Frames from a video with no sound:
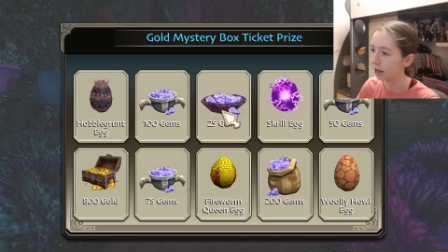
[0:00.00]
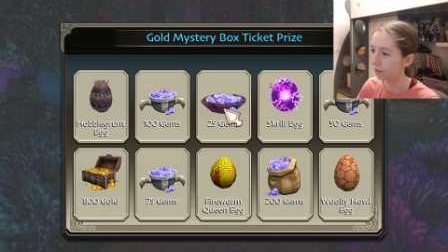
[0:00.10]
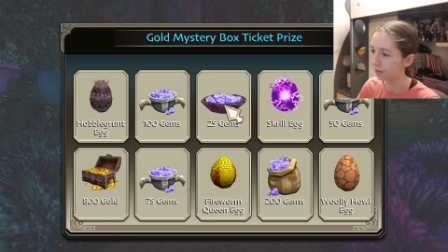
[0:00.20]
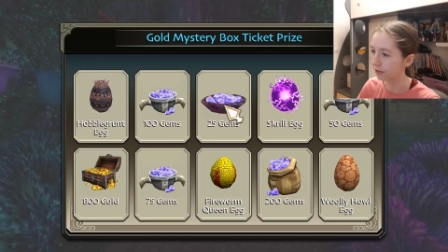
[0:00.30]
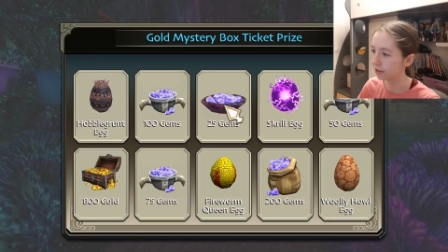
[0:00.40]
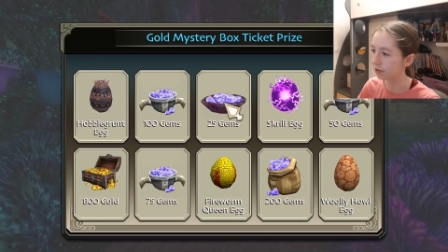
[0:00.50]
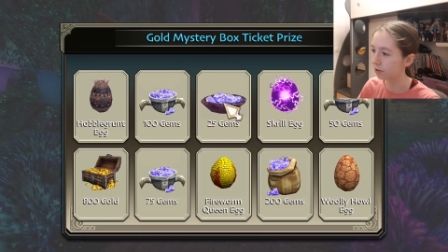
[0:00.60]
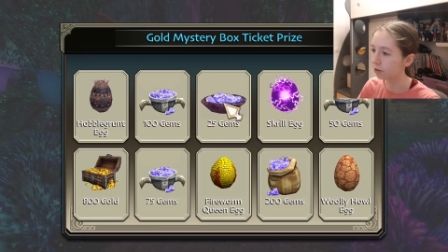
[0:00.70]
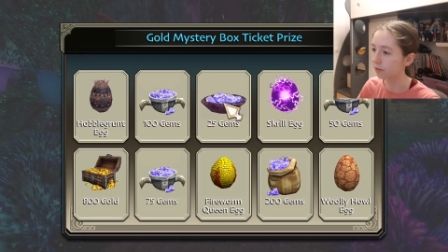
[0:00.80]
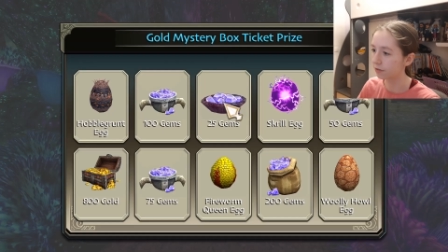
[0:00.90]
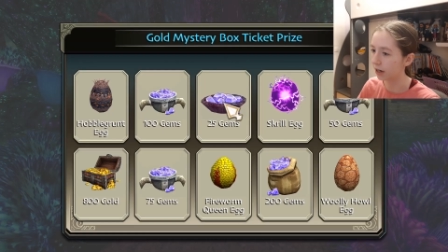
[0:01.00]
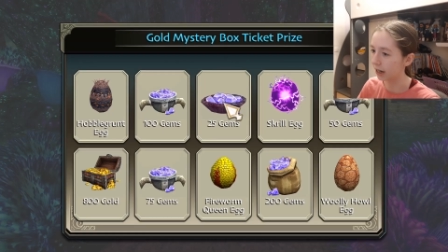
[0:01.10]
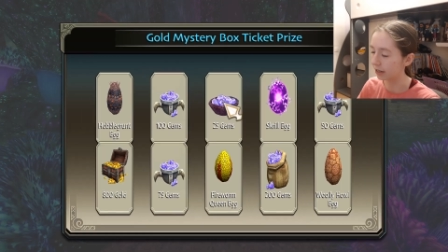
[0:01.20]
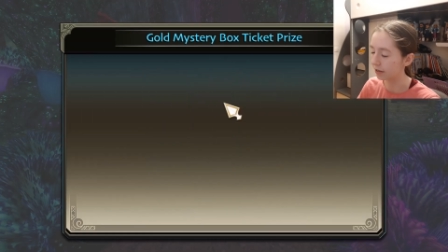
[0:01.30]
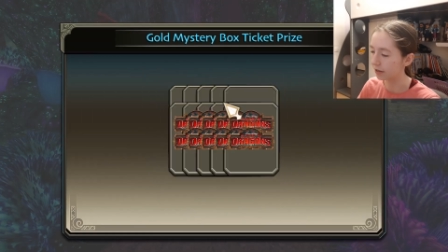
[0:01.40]
of School of
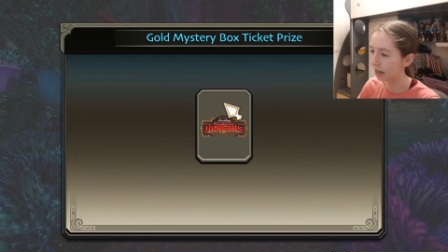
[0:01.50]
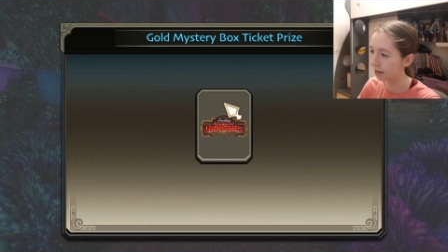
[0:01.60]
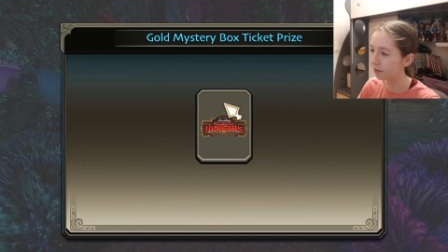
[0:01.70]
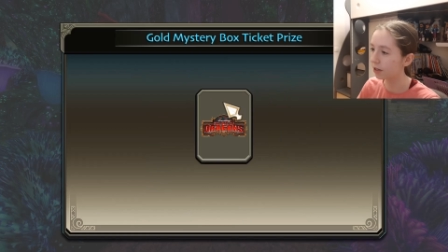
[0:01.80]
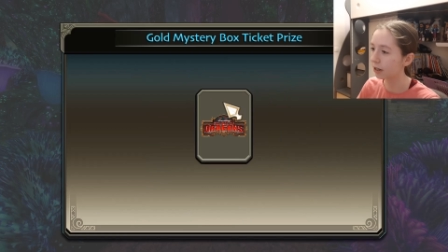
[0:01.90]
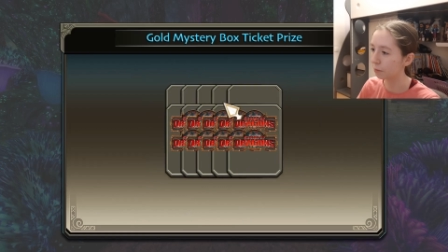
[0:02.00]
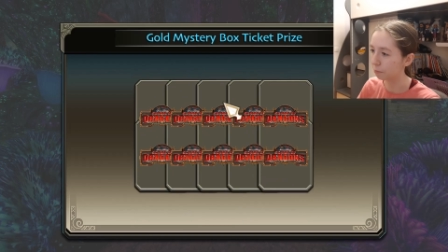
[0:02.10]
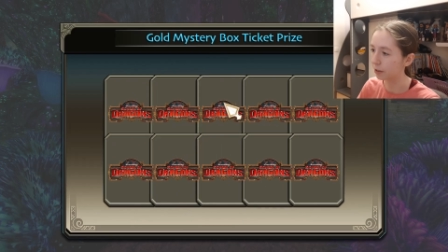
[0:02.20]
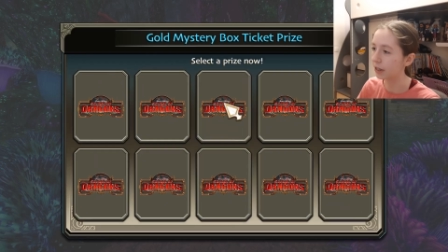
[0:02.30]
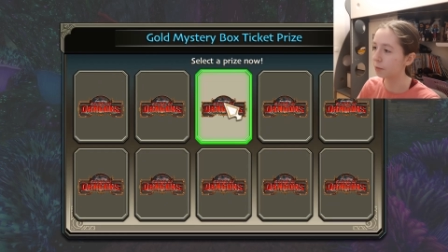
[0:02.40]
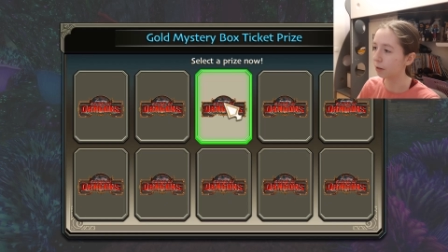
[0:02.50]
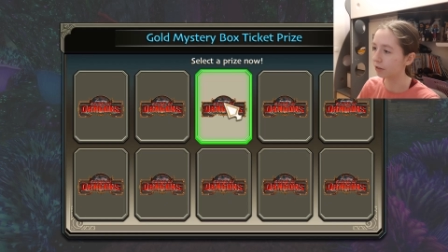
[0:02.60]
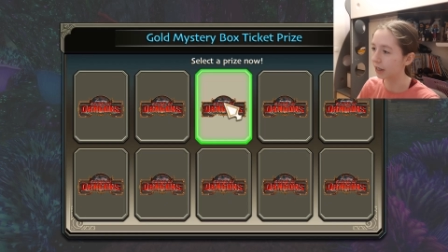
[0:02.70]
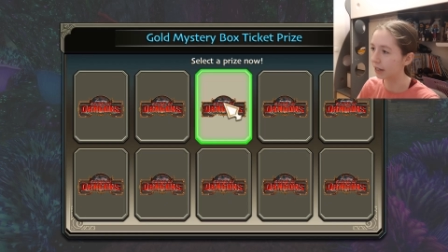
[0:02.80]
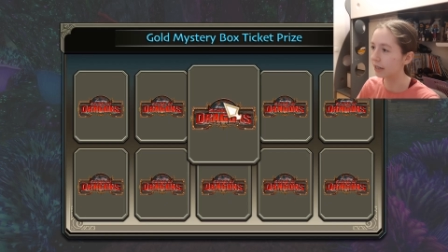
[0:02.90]
Dragons. Never complain
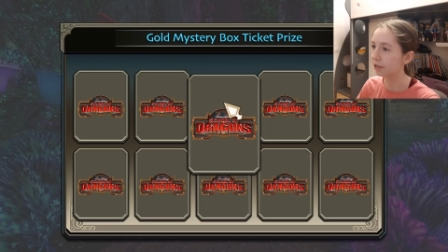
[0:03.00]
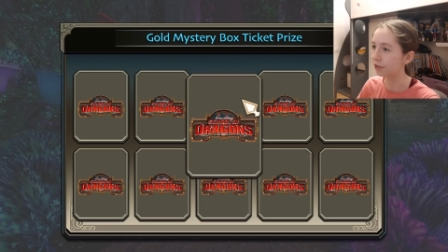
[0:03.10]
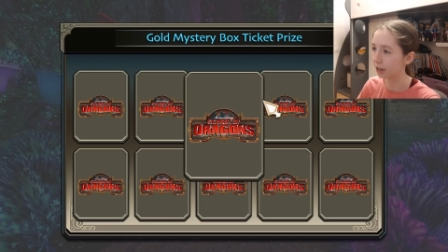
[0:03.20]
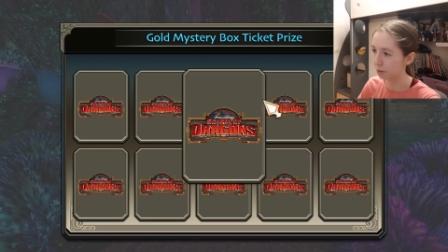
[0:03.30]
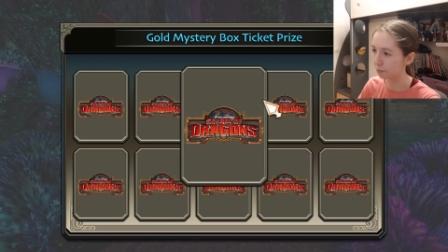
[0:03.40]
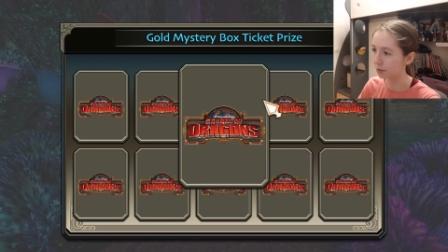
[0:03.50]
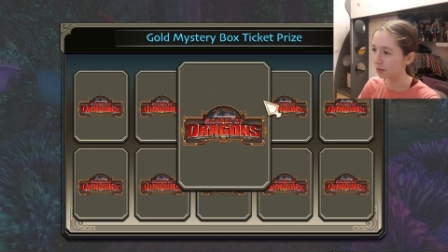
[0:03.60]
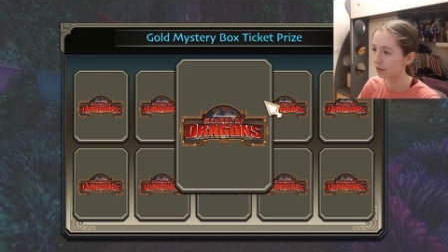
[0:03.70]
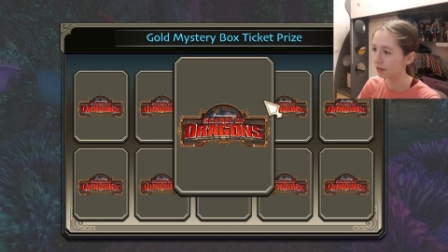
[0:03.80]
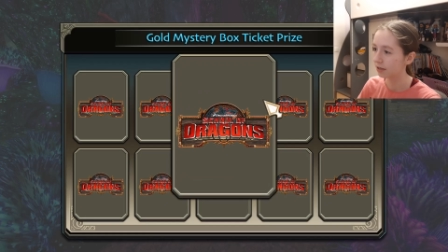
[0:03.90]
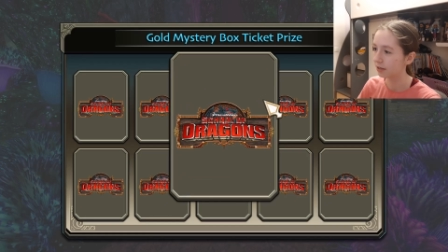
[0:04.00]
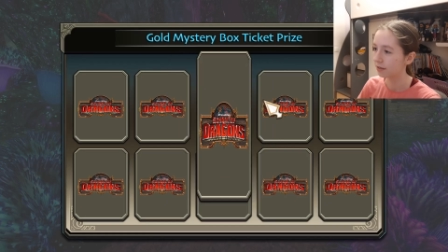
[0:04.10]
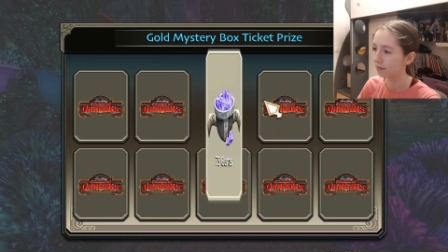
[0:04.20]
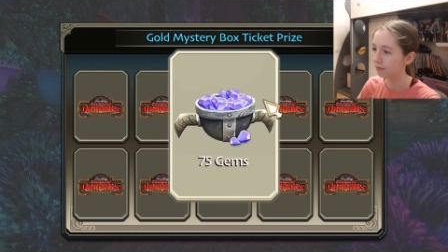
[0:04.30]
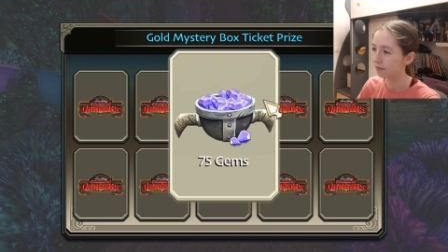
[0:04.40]
about getting gems.
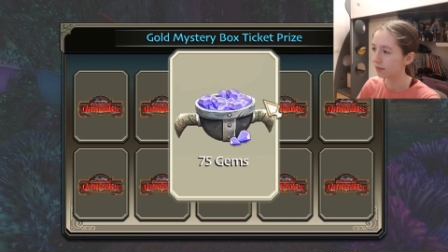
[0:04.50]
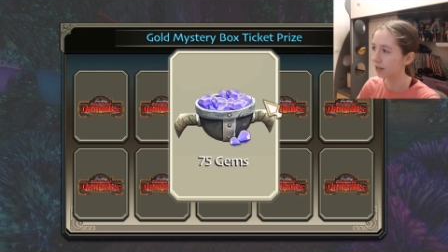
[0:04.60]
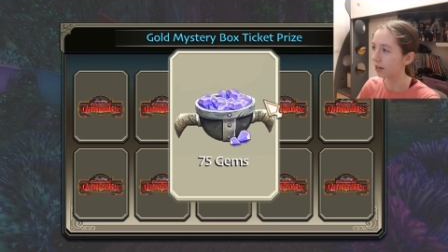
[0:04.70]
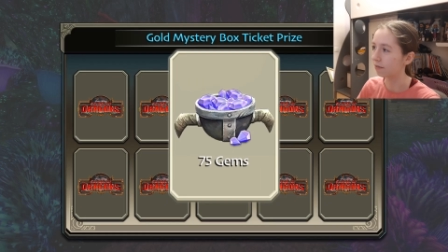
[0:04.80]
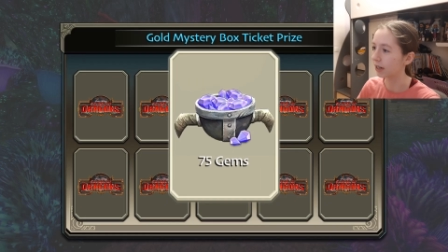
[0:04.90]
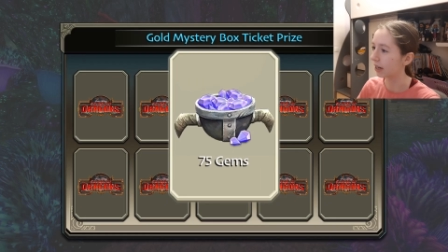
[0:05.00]
Oh my